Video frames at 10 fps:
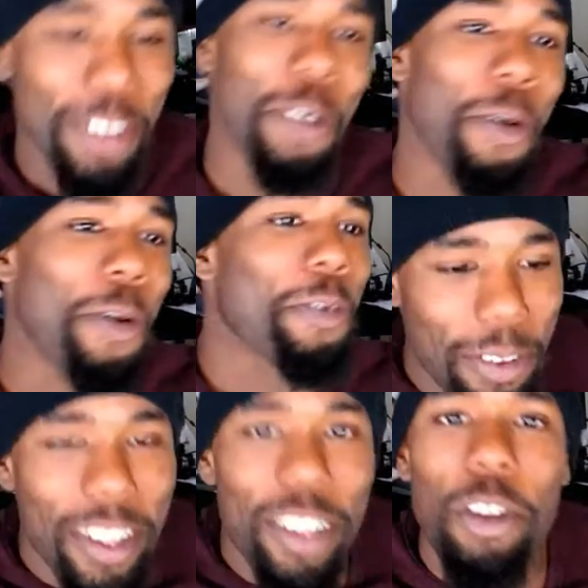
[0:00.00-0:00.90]
so
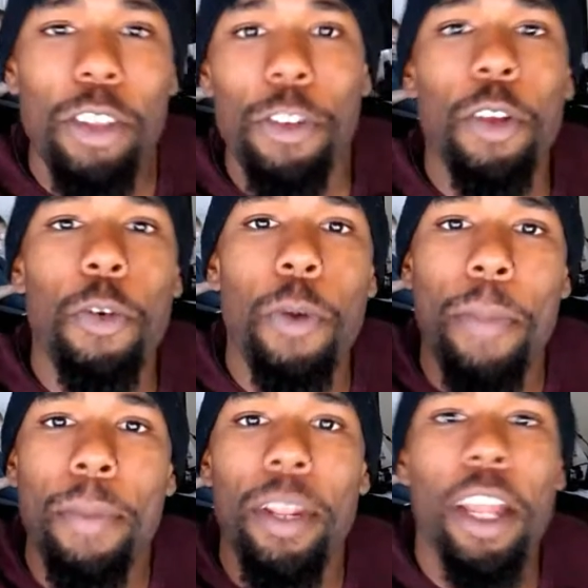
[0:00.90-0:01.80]
the video will
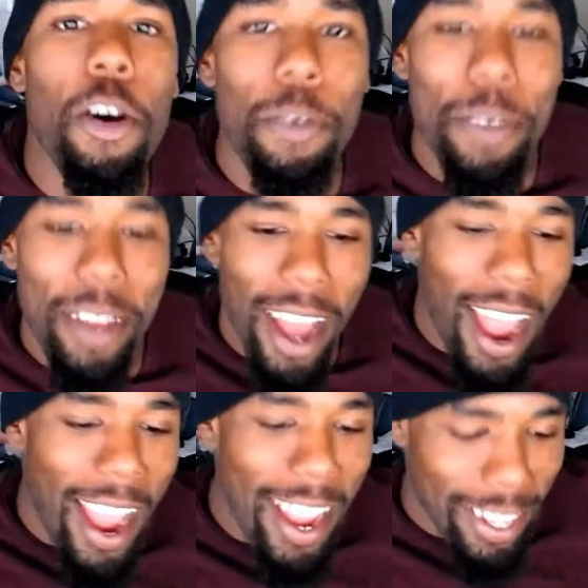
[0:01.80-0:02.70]
be below. All
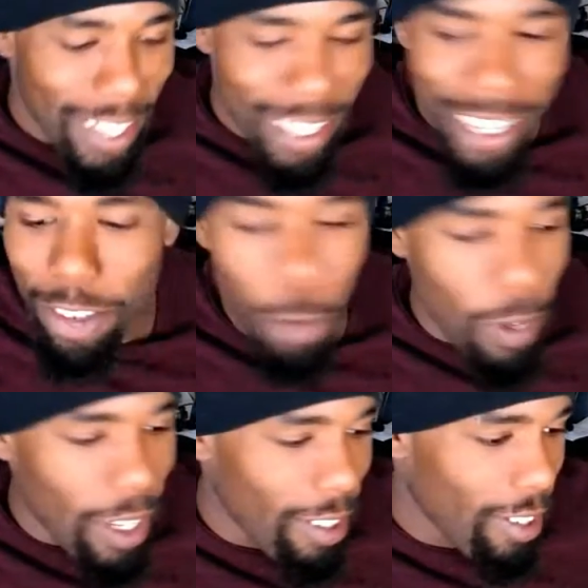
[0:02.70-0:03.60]
right, let's do
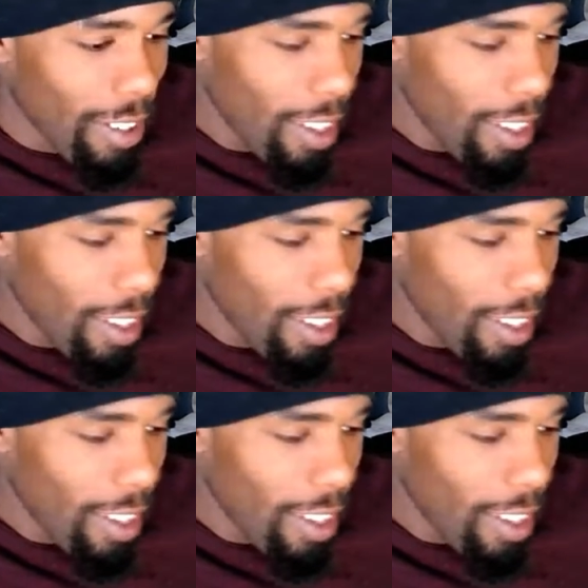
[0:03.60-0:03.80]
this.